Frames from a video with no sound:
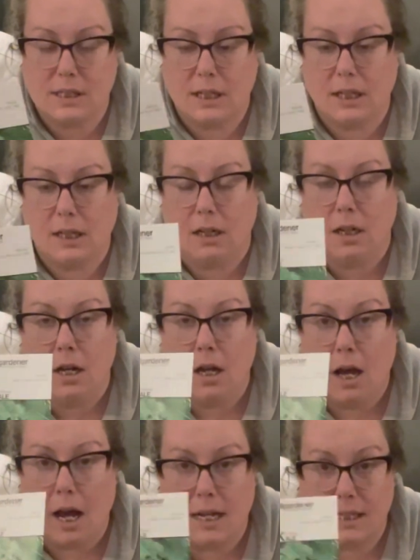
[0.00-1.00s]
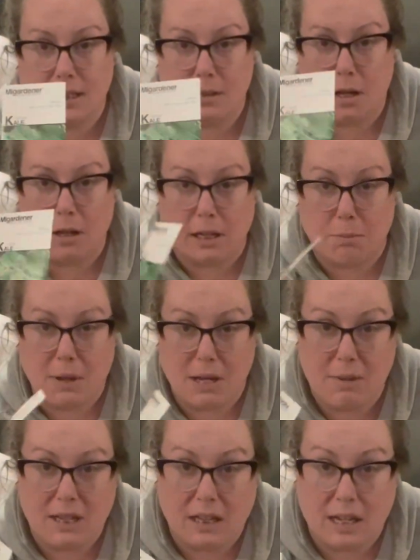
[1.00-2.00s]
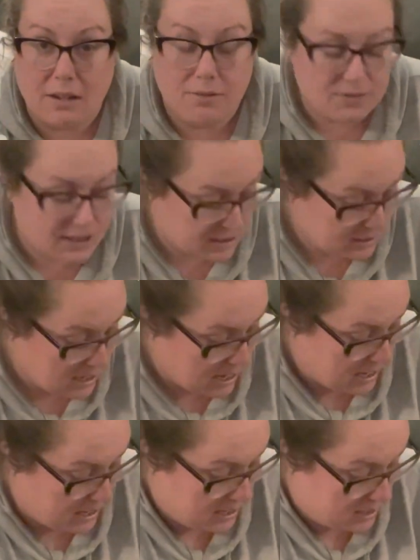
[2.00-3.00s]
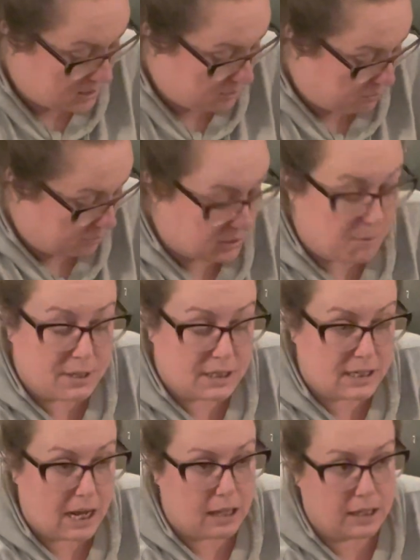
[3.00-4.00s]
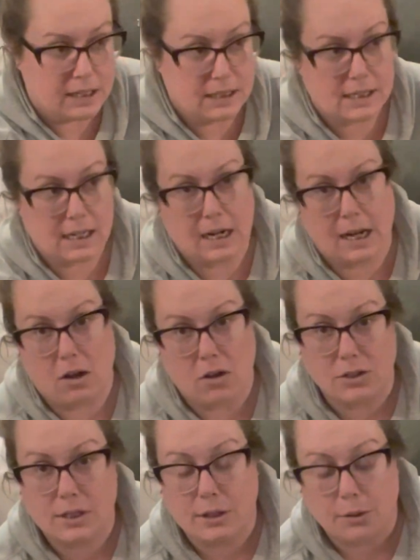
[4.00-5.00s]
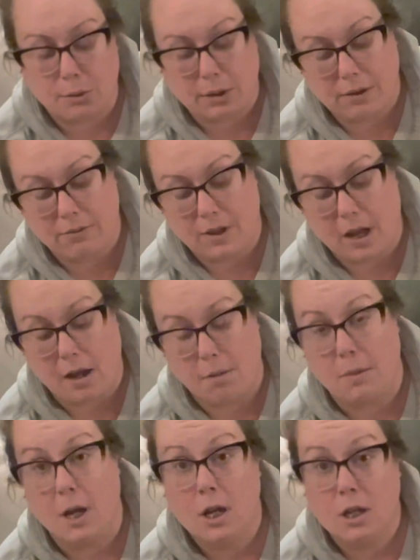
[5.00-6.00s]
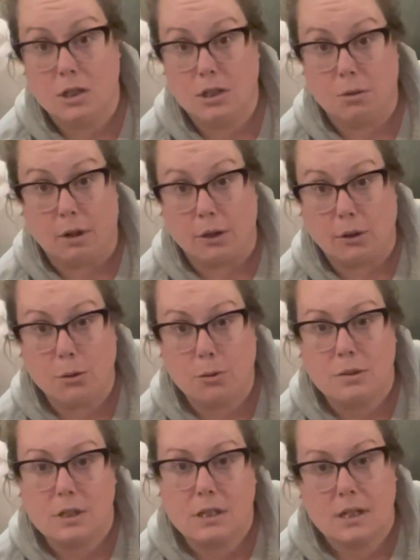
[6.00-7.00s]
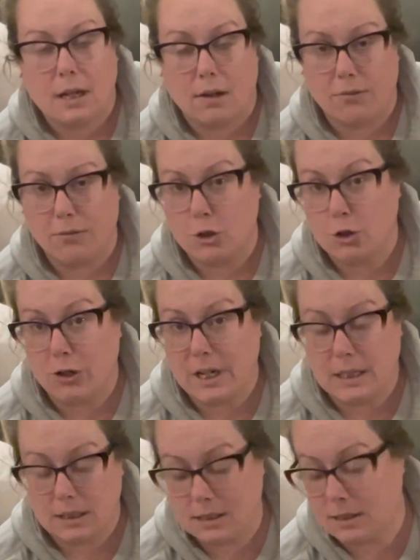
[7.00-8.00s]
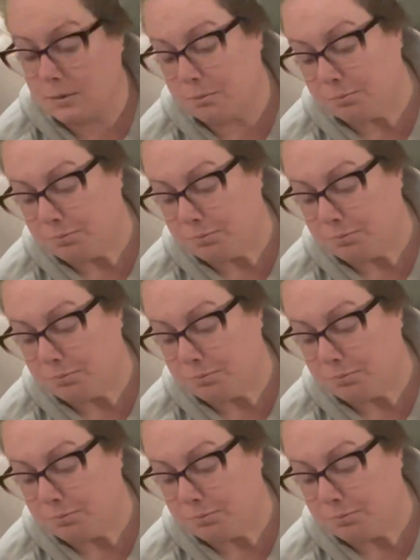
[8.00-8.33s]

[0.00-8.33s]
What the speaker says: it as like baby leaves and put them in salads, and I also give them to our goats like for treats.